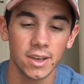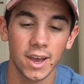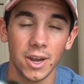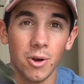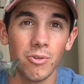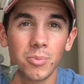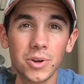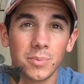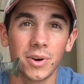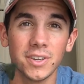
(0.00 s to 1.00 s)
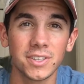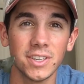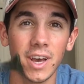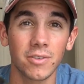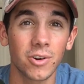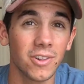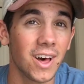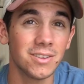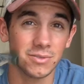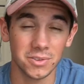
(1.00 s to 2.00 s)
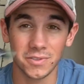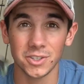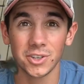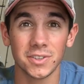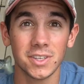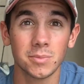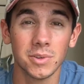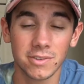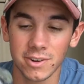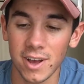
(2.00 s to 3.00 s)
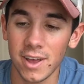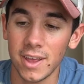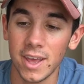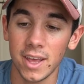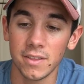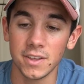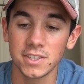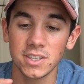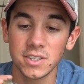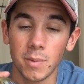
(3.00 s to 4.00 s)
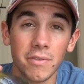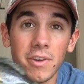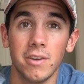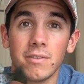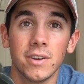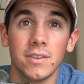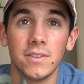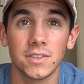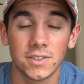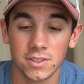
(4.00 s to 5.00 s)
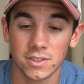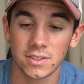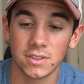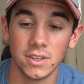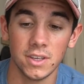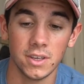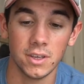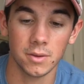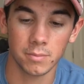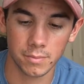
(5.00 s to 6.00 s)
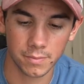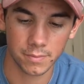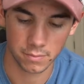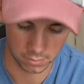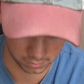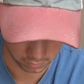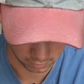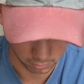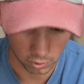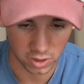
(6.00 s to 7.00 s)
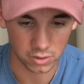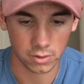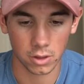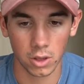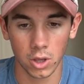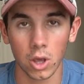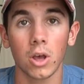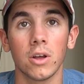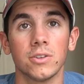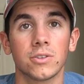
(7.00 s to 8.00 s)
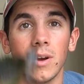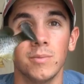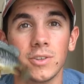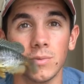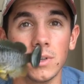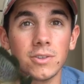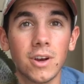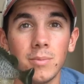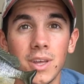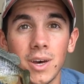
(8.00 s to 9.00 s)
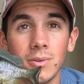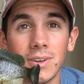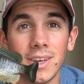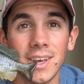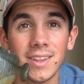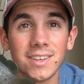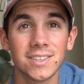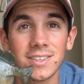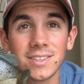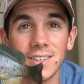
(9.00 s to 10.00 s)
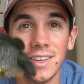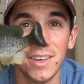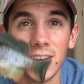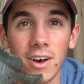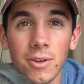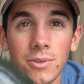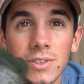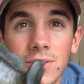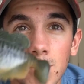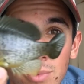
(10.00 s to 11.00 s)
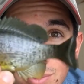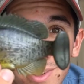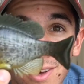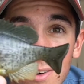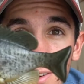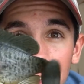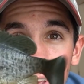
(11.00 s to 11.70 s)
I know they're pretty pricey. I've caught a lot of good fish on these, believe it or not. This is my favorite. This is the, well, I'll just grab this one. I dropped that one. This is the Huddleston Bluegill.